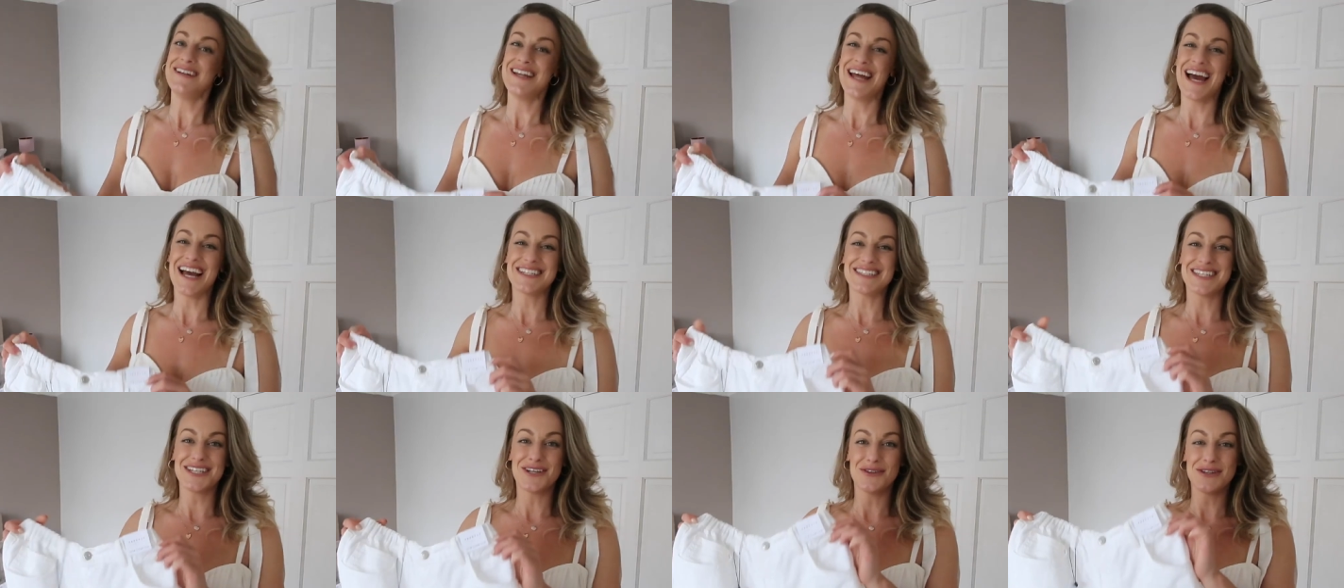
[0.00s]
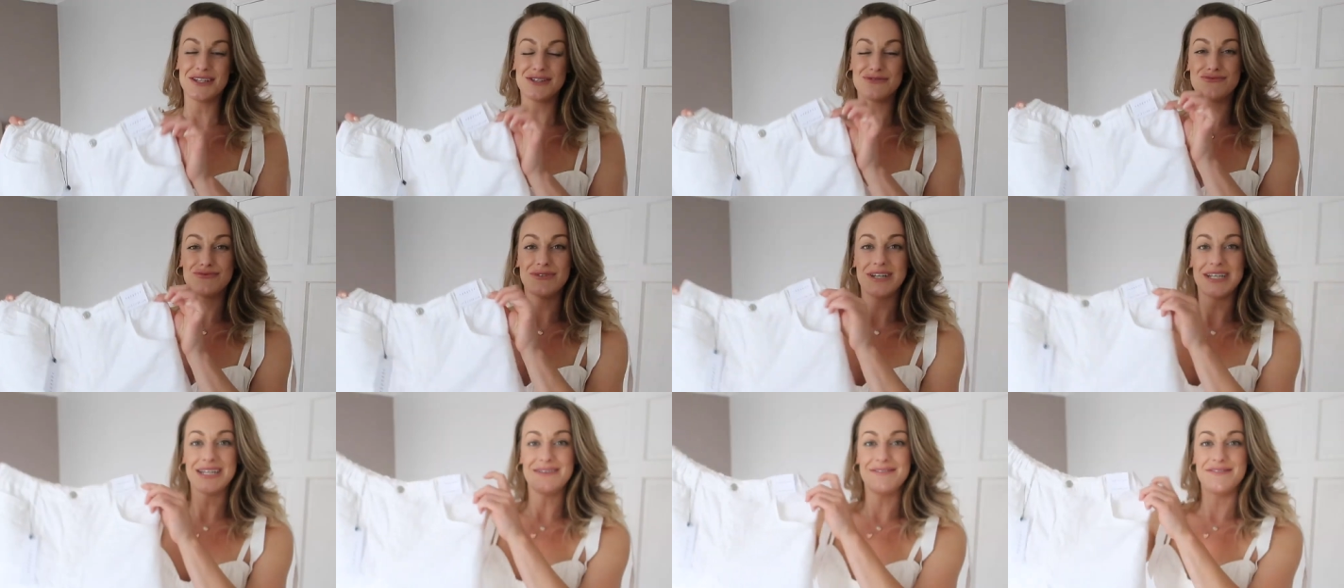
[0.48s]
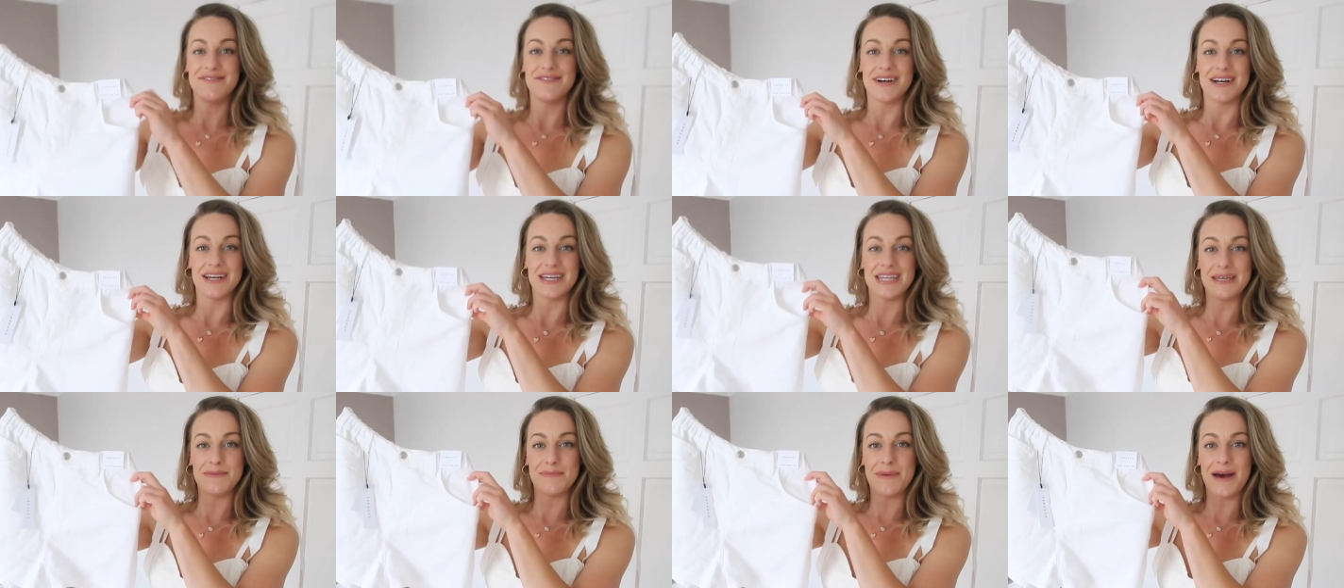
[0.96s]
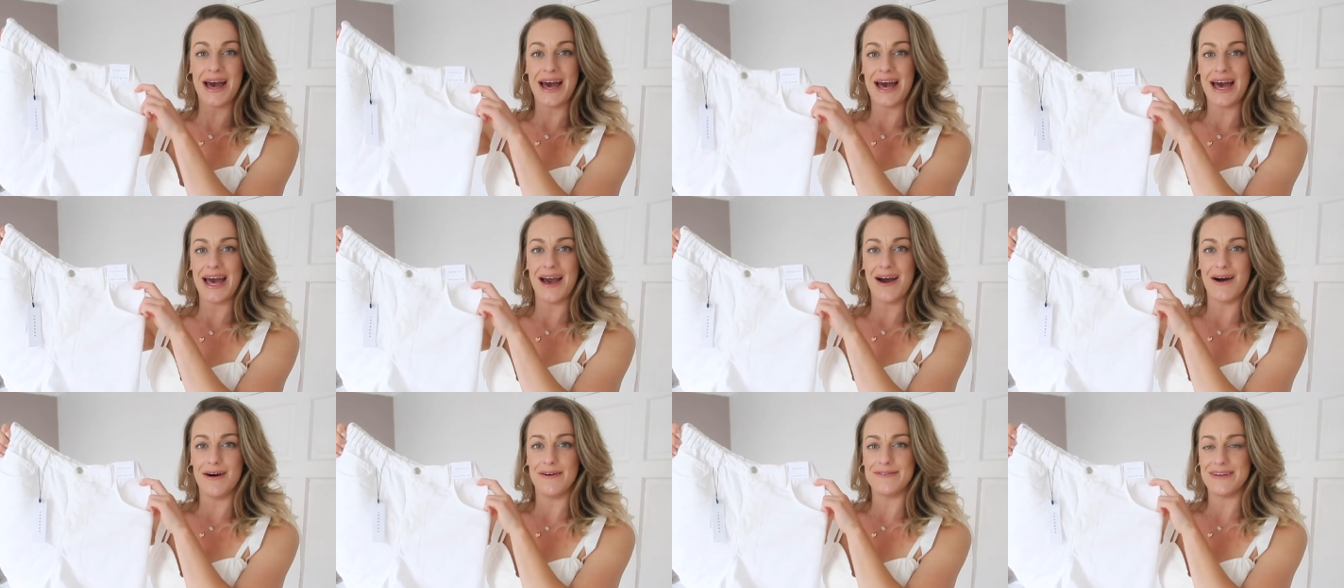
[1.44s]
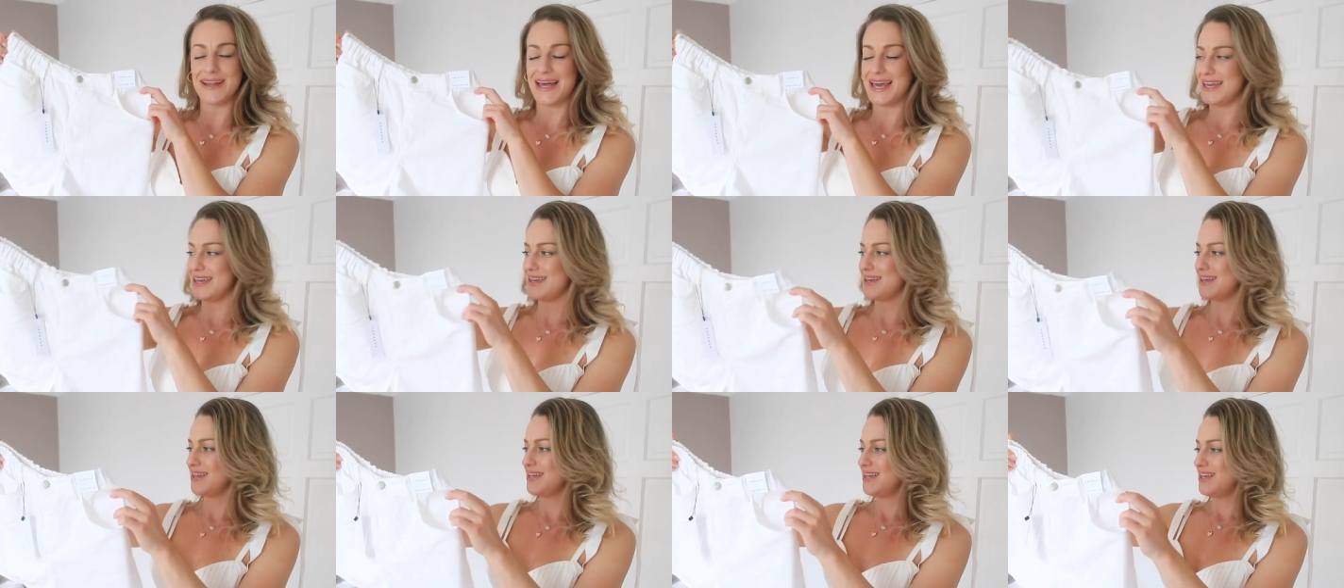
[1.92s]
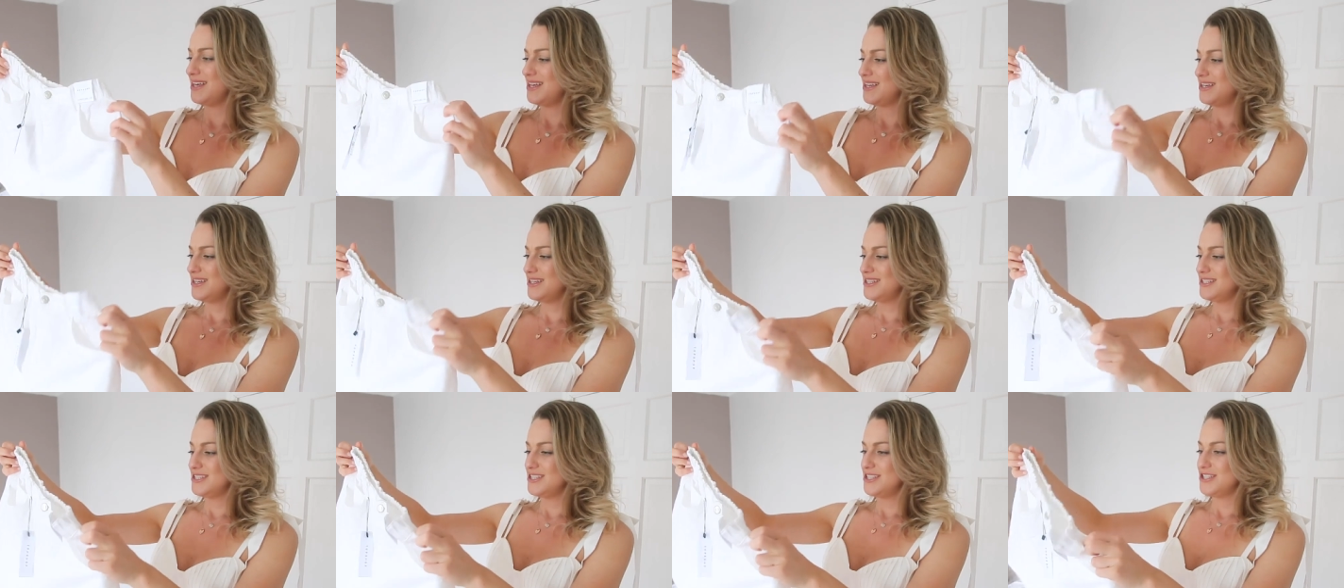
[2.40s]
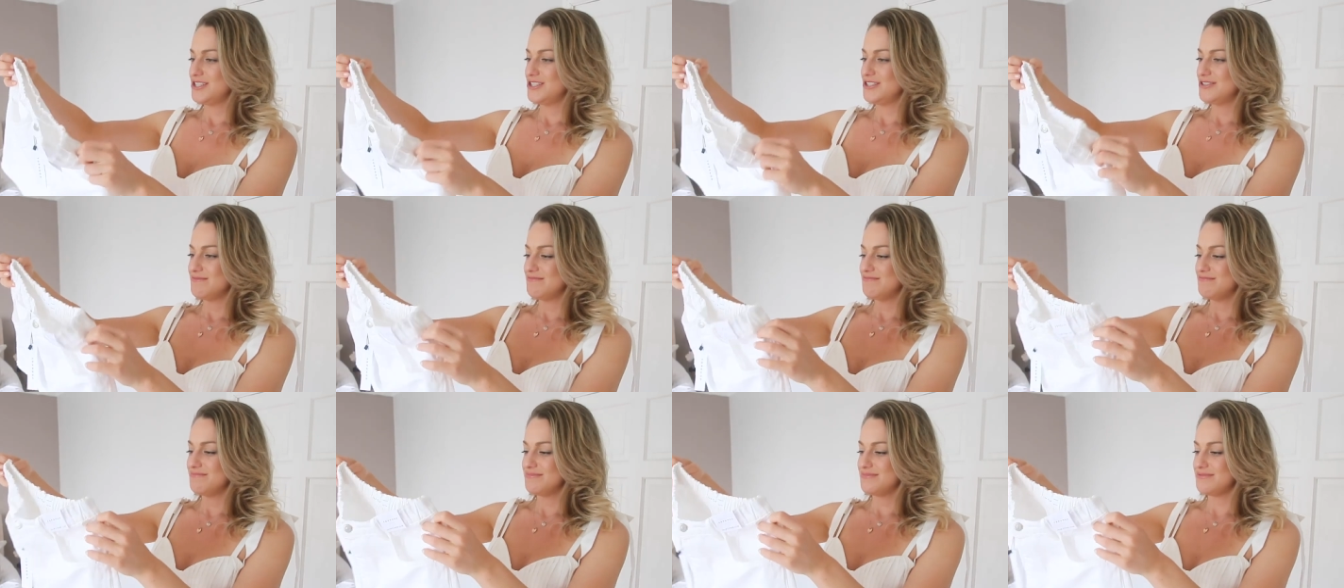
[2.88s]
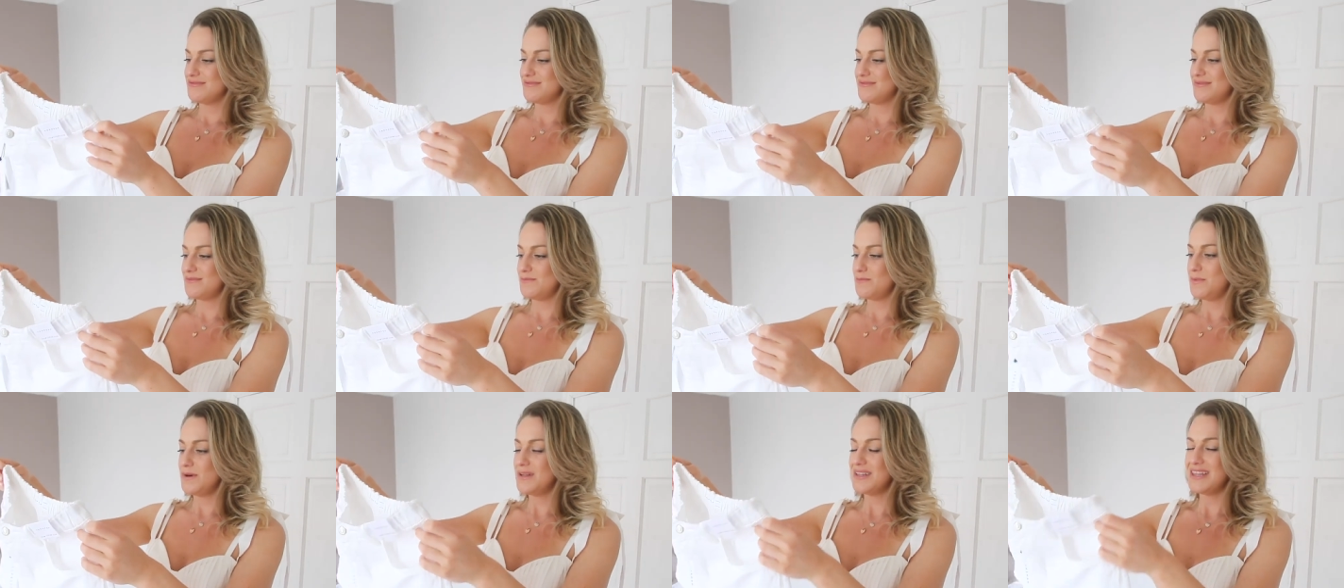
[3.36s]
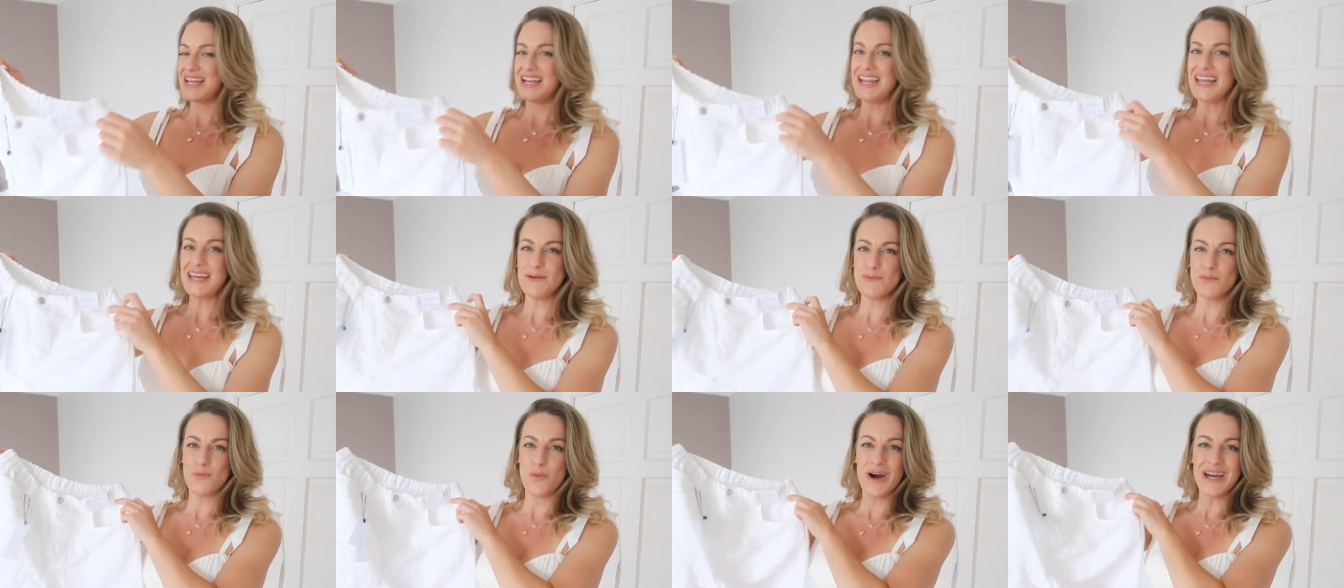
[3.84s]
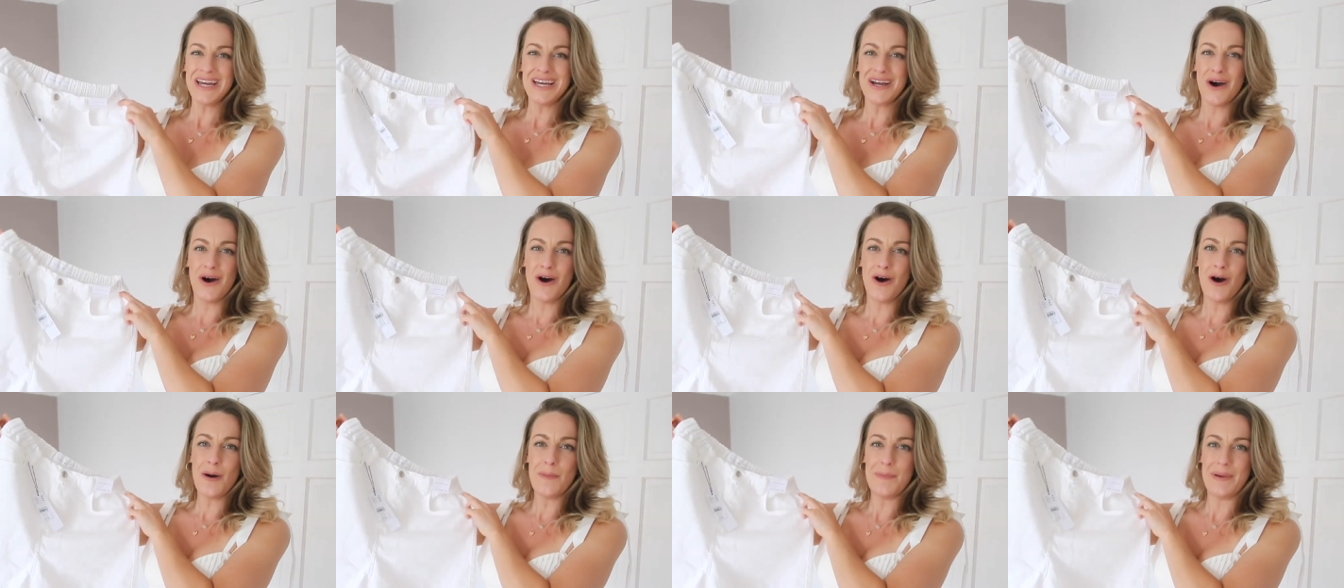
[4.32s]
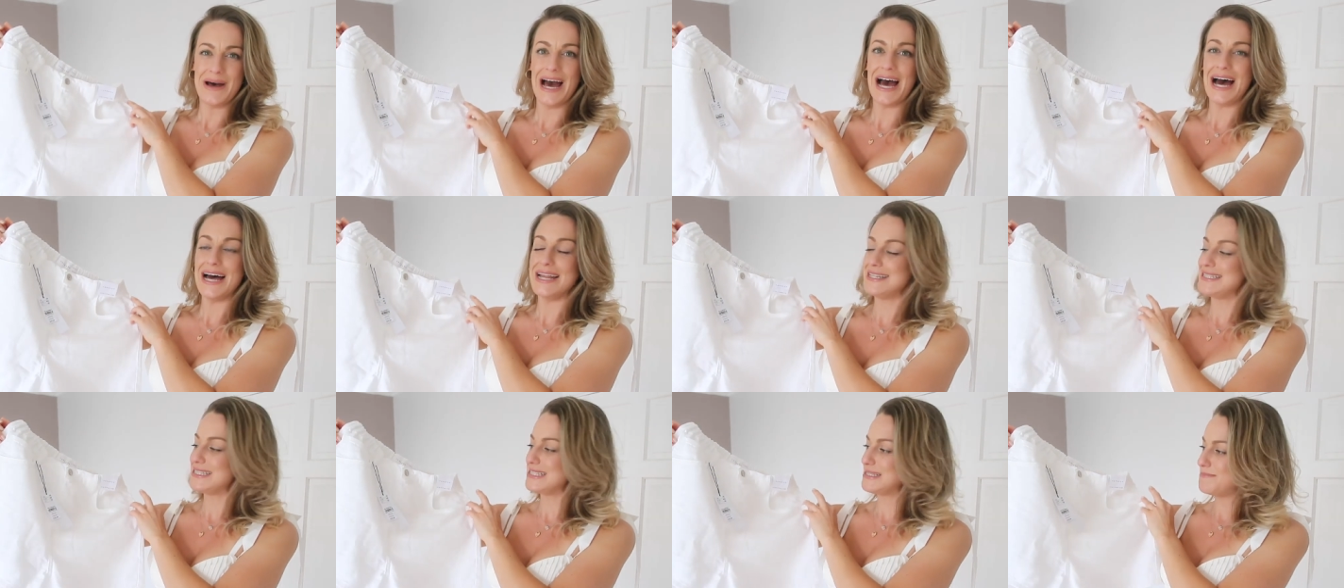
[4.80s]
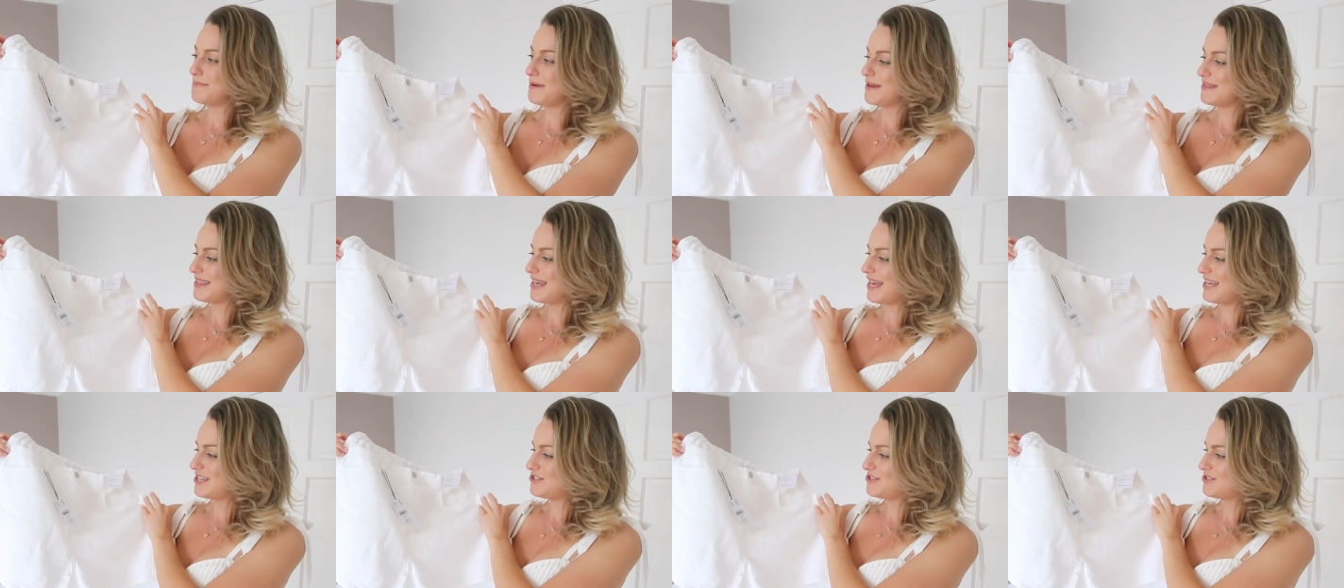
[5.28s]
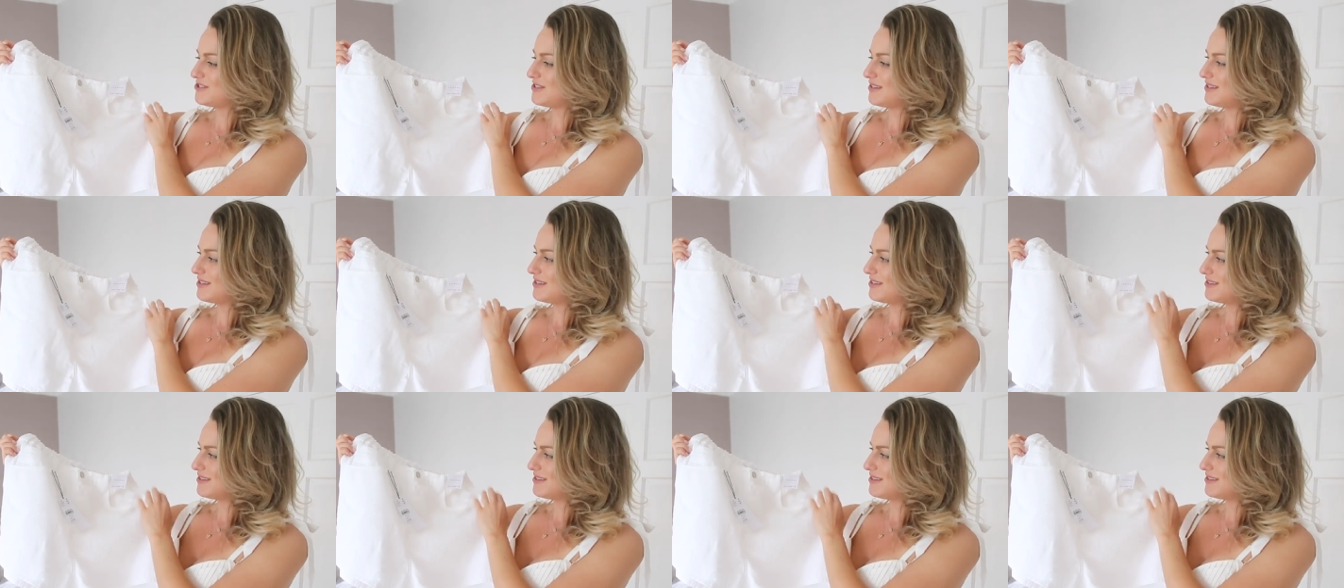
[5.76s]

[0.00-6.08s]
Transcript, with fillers: next I got this really funky pair of like, well, they're like white hot pants, but they're,